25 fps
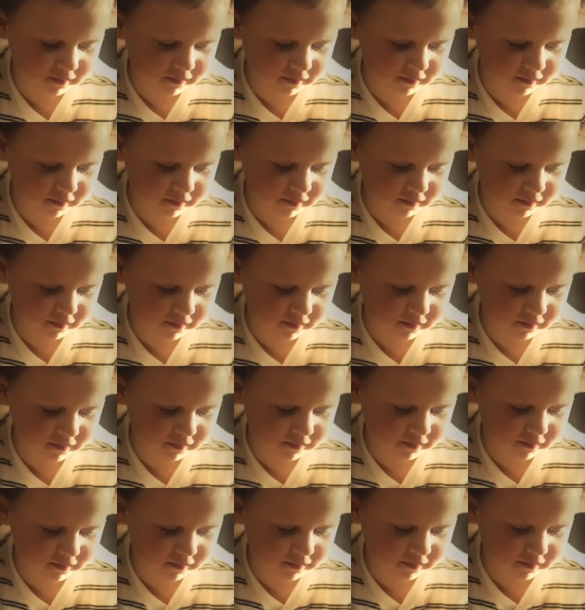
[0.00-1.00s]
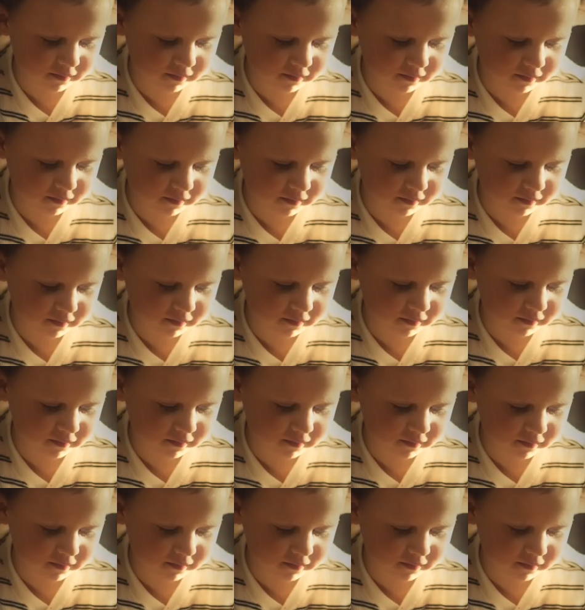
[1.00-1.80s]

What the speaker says: [no speech]